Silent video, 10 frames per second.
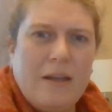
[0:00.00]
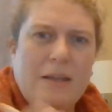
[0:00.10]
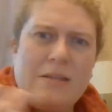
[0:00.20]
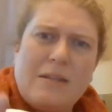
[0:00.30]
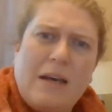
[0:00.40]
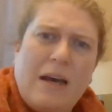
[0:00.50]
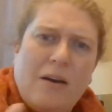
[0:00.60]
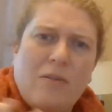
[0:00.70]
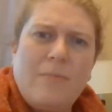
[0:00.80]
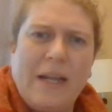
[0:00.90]
is
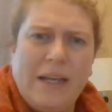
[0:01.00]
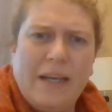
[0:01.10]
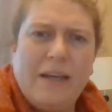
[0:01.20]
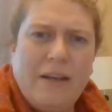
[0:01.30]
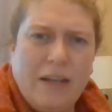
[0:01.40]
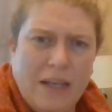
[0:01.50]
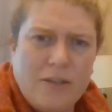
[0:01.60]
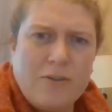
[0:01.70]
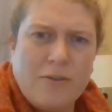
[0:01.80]
how many in each